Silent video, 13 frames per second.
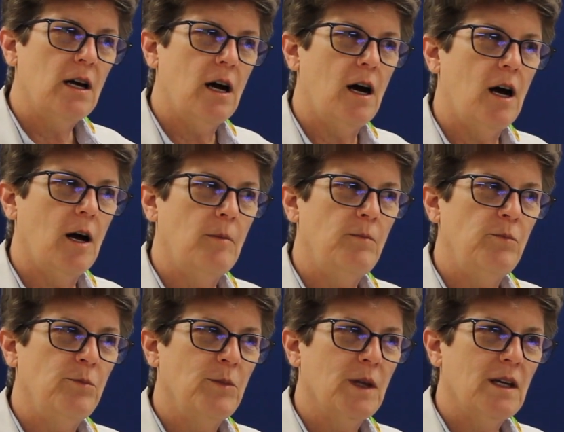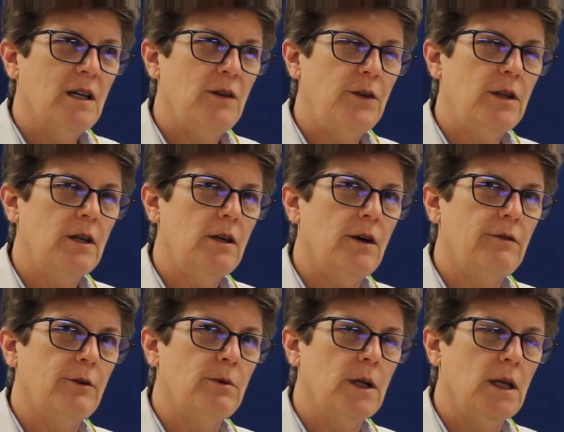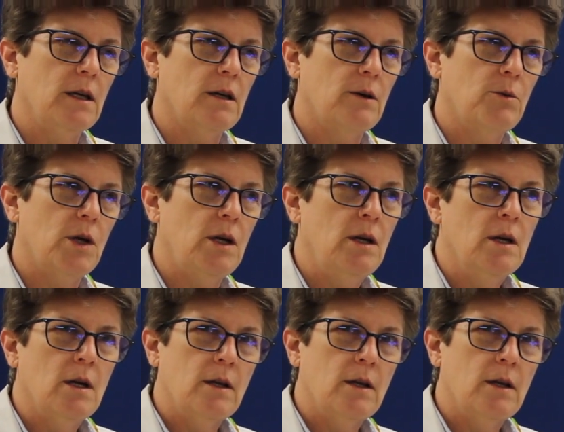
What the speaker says: If you think you have a really good one,